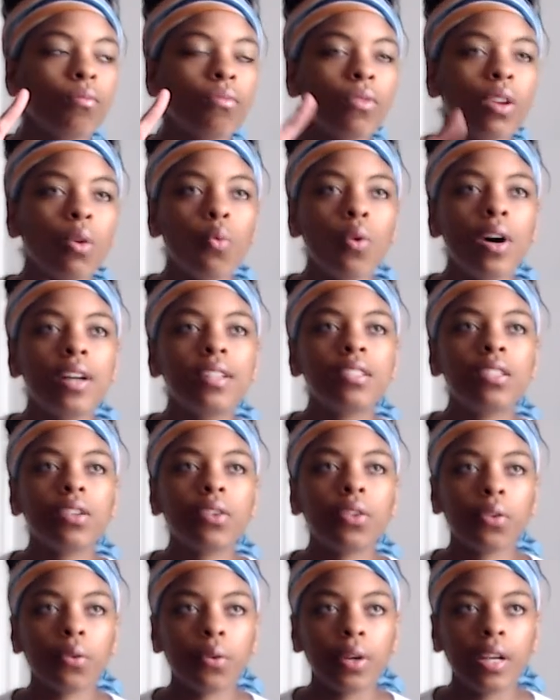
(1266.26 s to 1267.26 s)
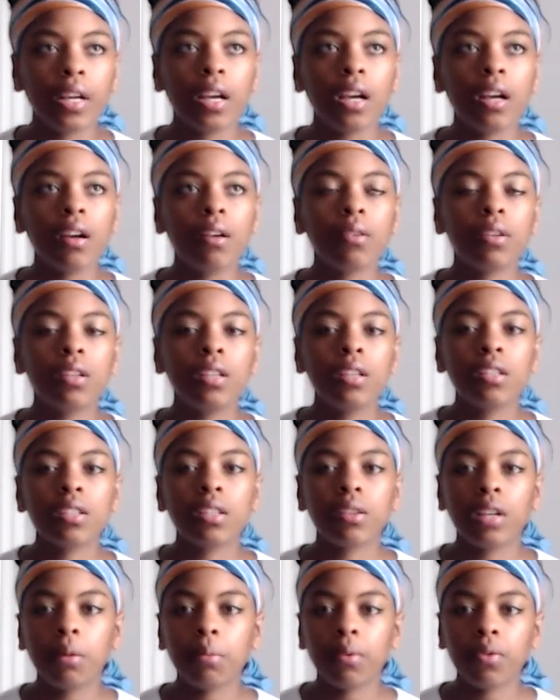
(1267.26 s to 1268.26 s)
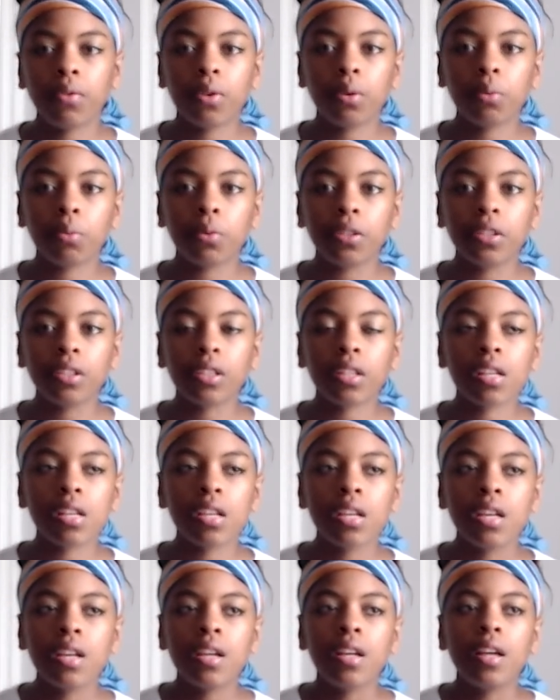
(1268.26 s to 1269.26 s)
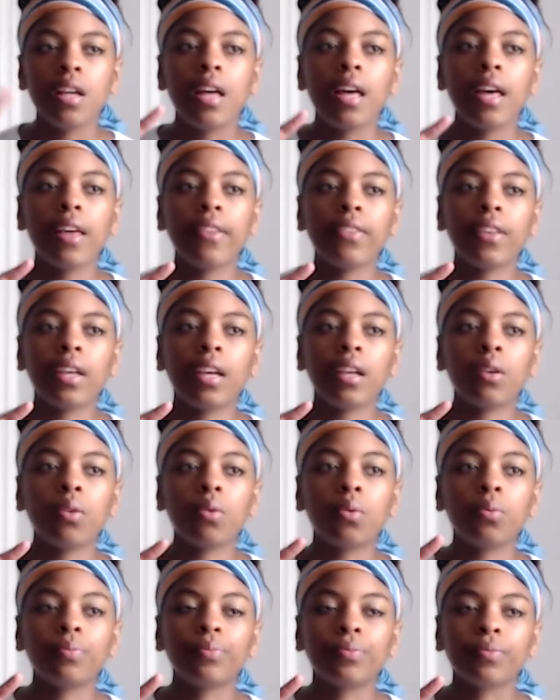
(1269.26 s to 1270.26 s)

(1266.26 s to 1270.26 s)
1 to 3, so right before work, and then